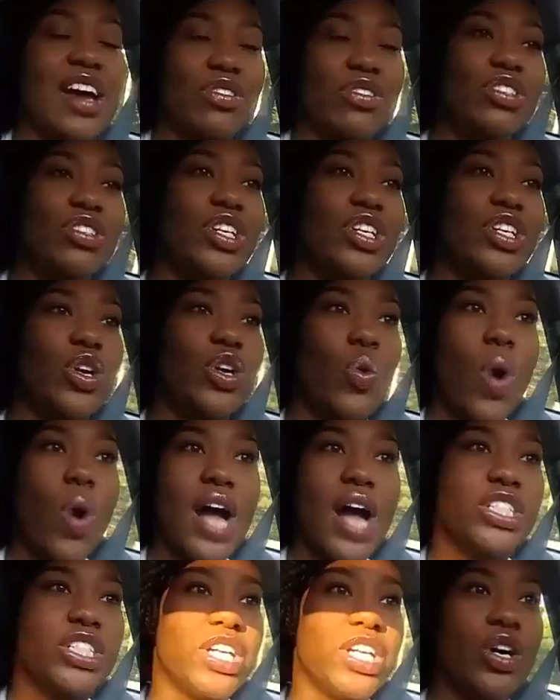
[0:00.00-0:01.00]
actually going to
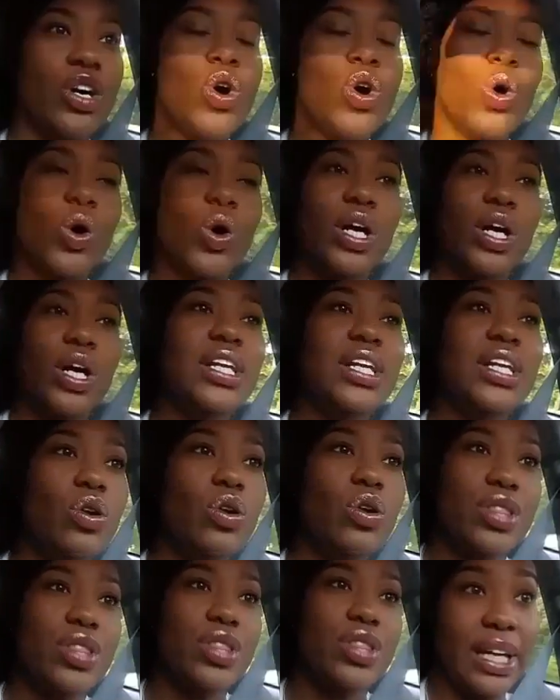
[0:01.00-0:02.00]
watch it or click
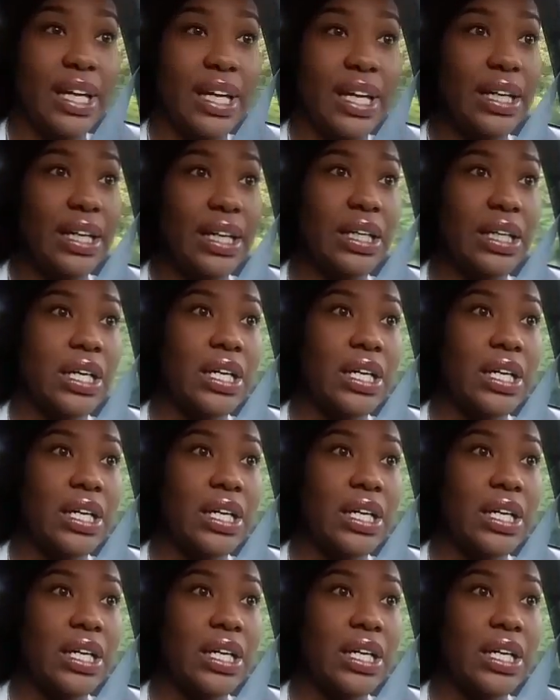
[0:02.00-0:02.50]
on the link